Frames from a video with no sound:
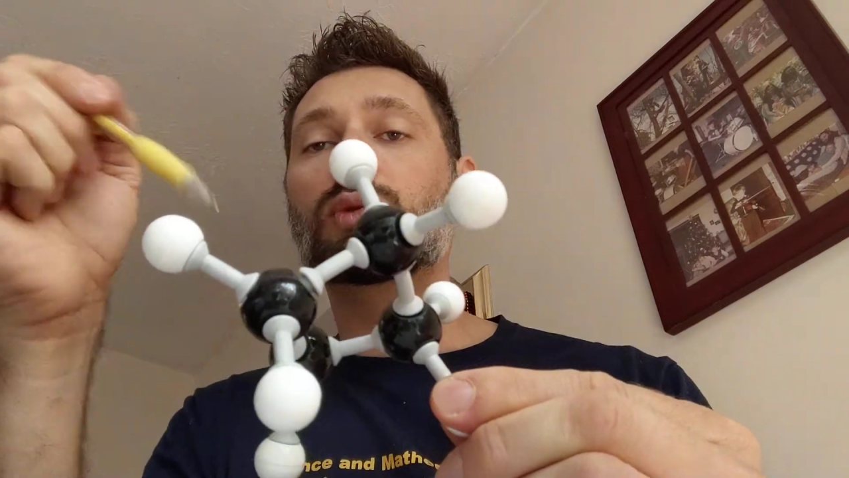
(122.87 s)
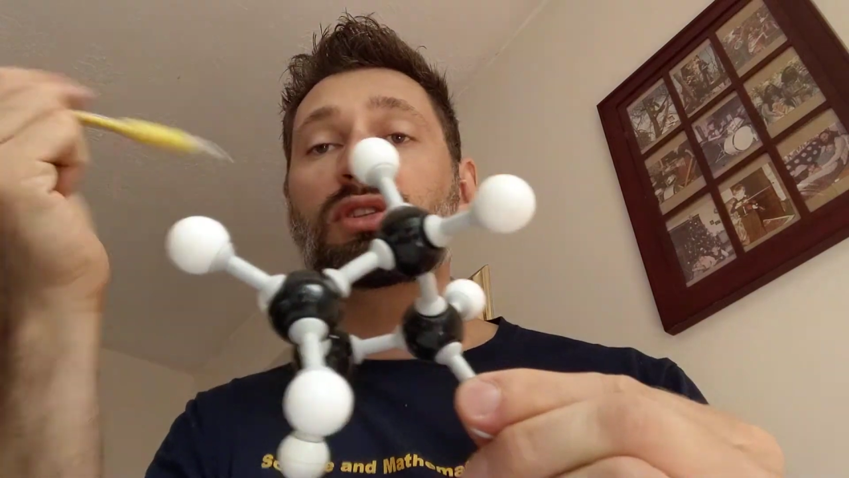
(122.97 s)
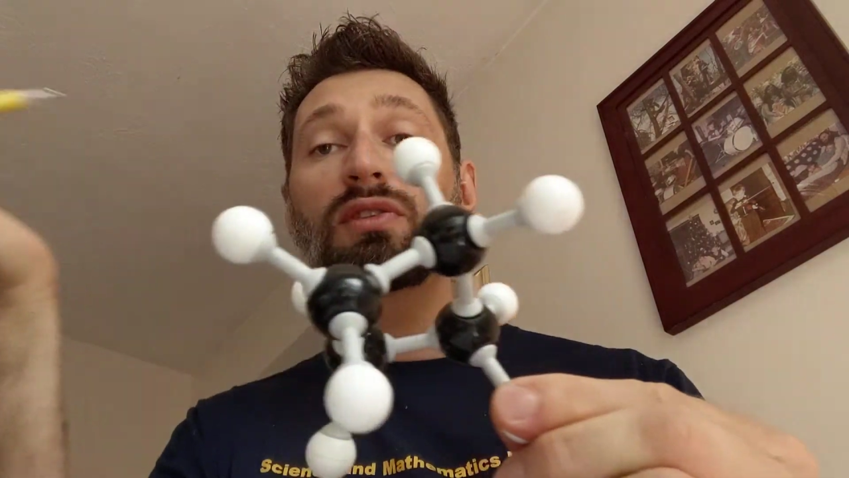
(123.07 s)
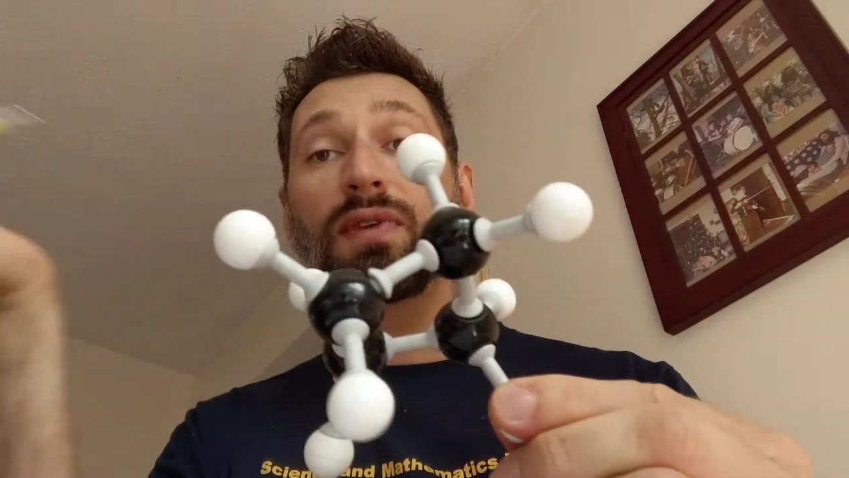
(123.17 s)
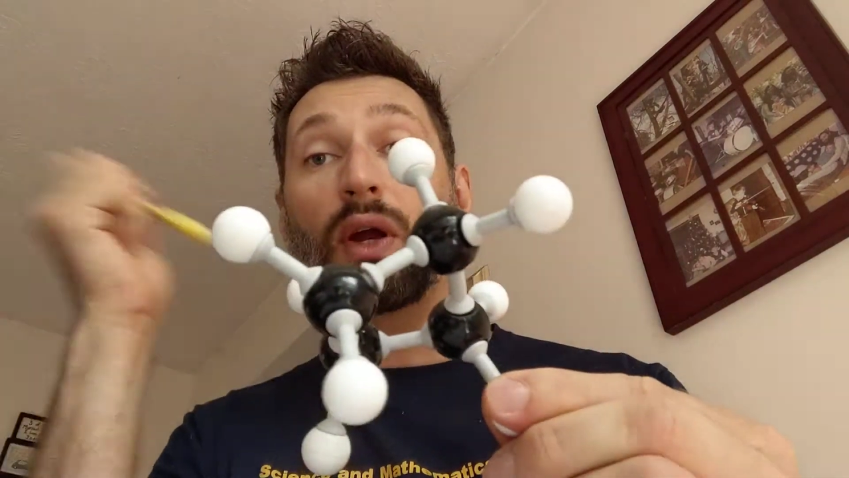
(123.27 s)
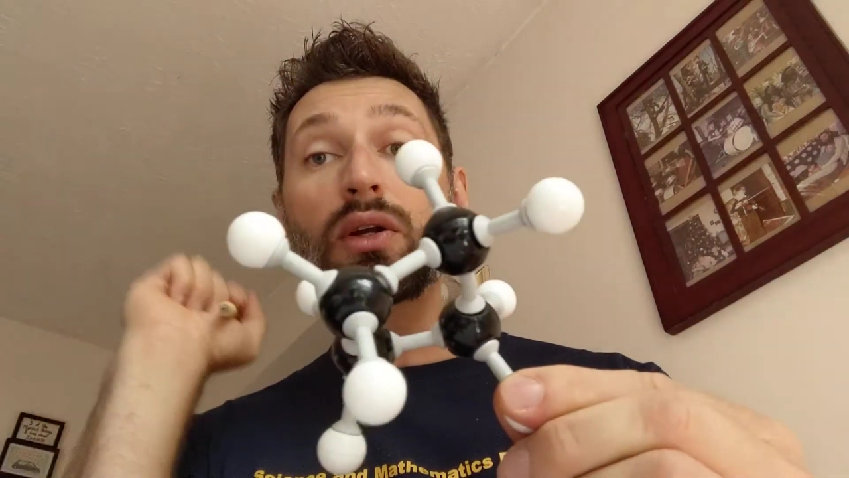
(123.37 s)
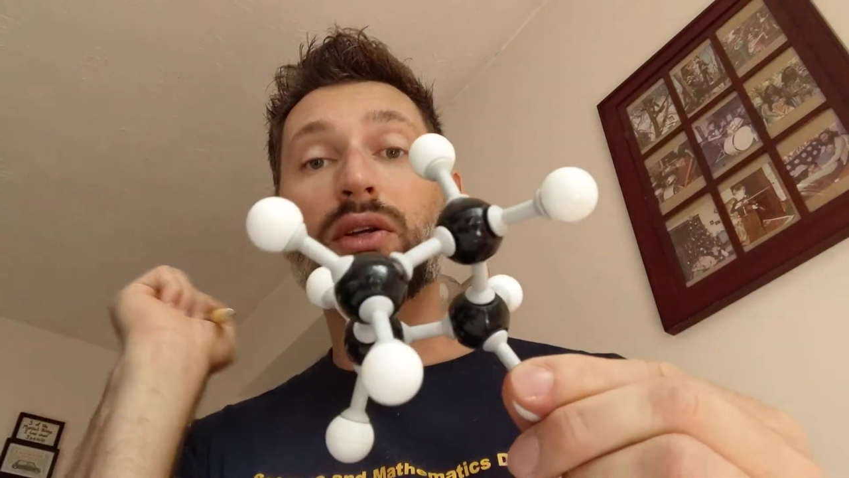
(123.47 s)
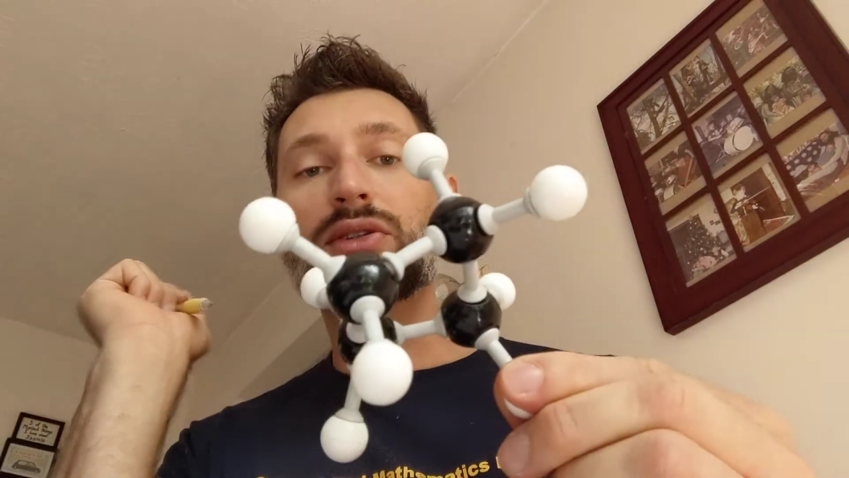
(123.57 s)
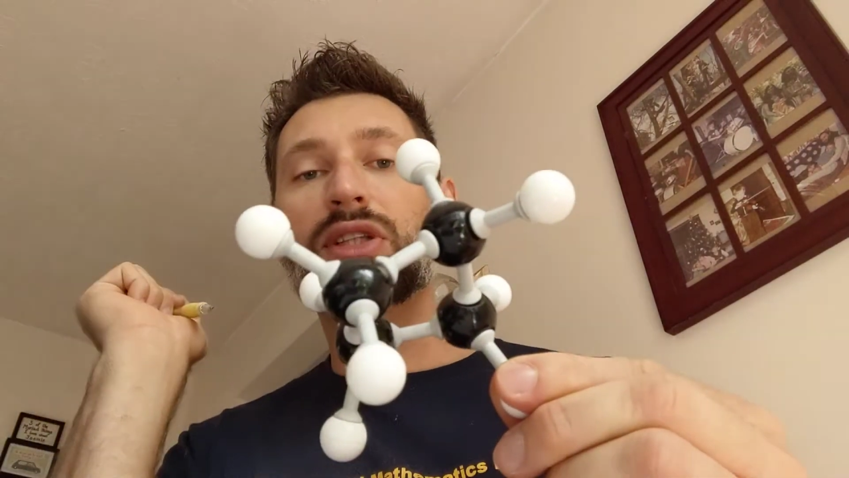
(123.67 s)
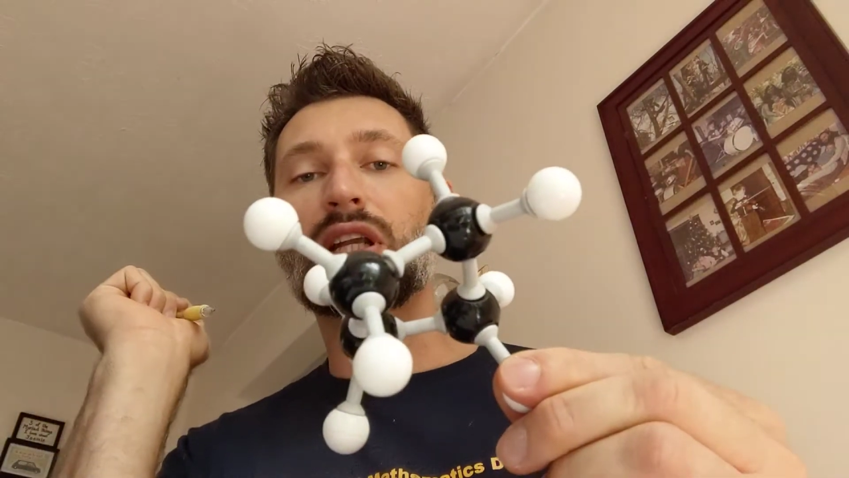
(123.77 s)
which is very
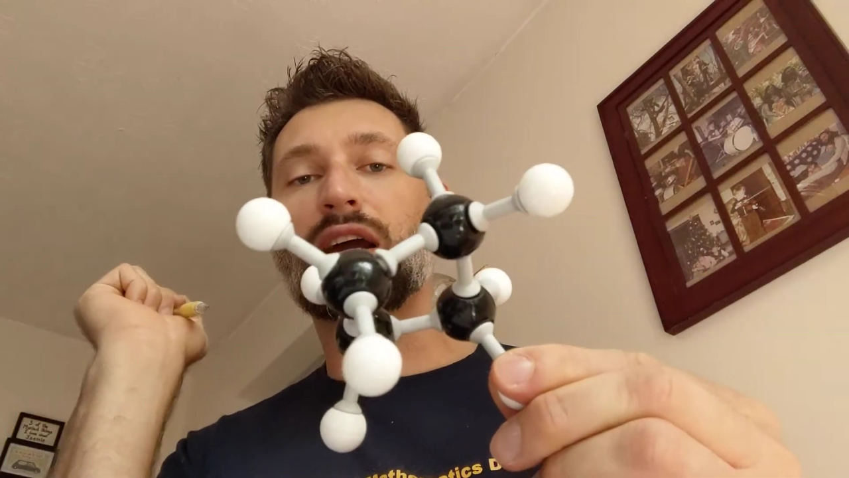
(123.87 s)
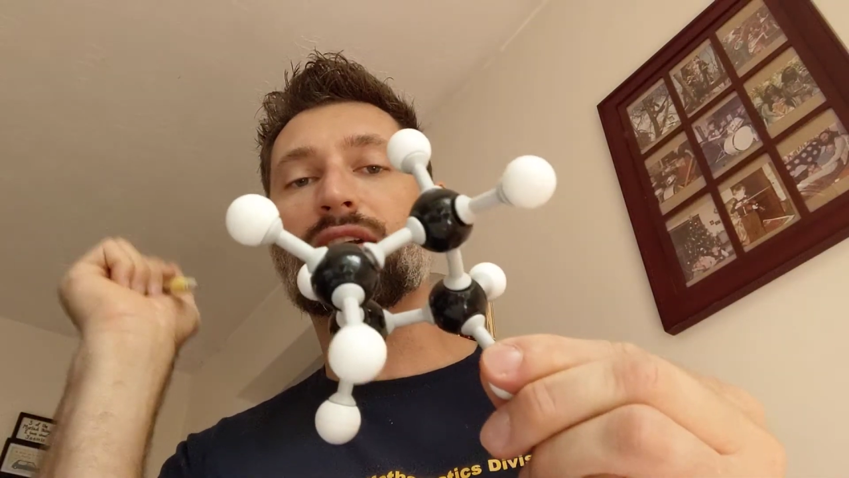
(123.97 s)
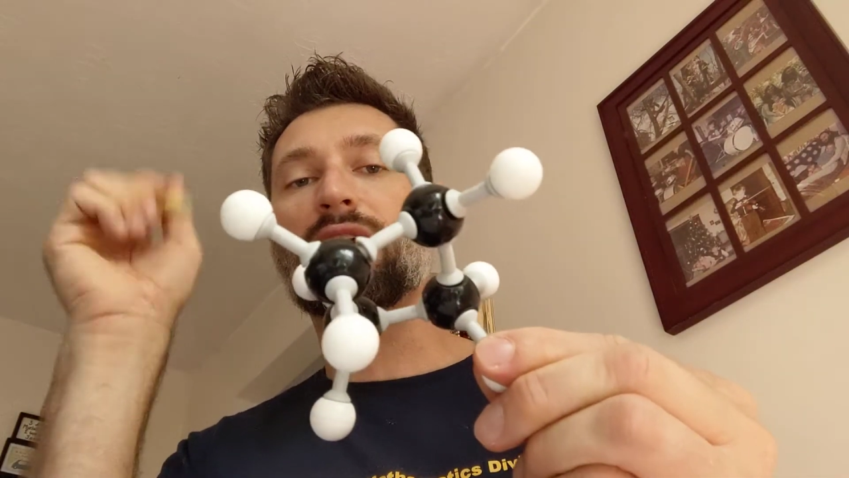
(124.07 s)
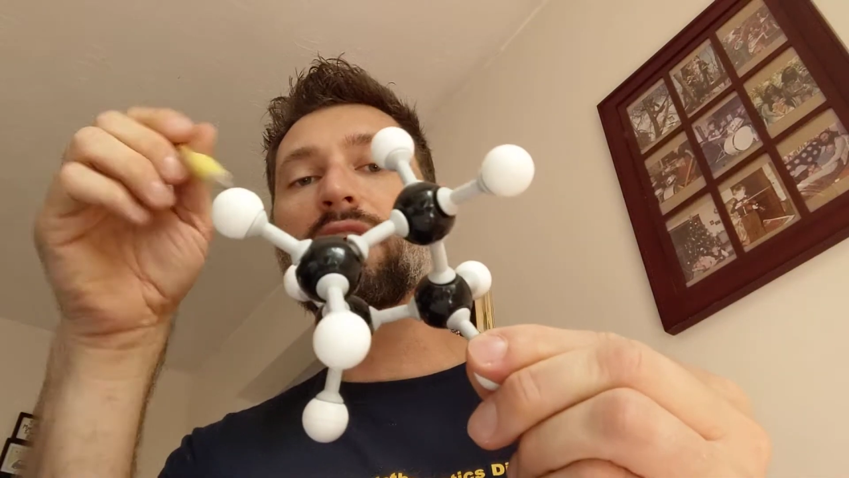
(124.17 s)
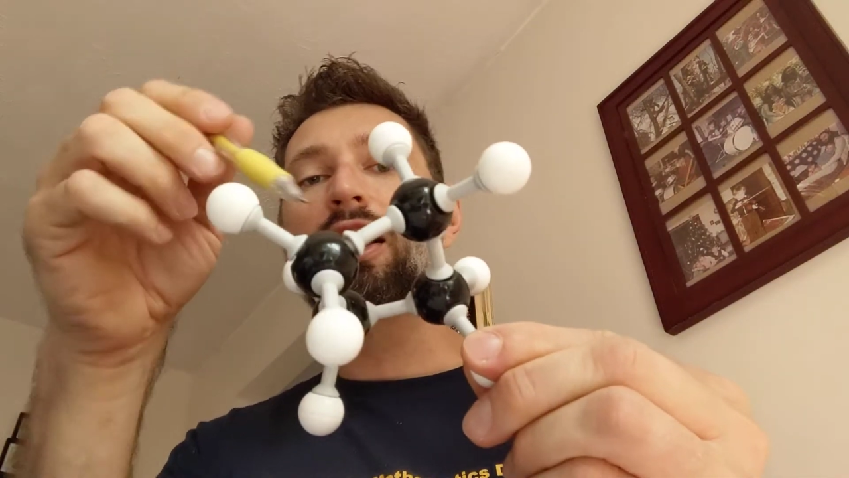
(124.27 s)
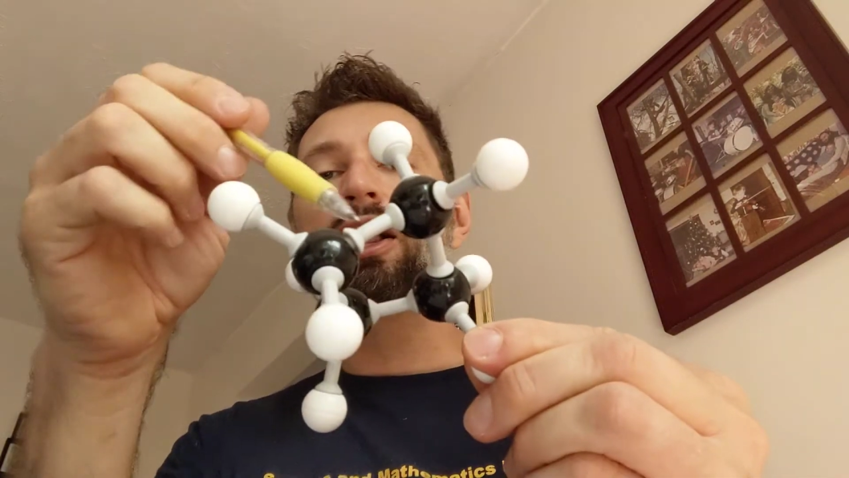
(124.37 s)
close to 90.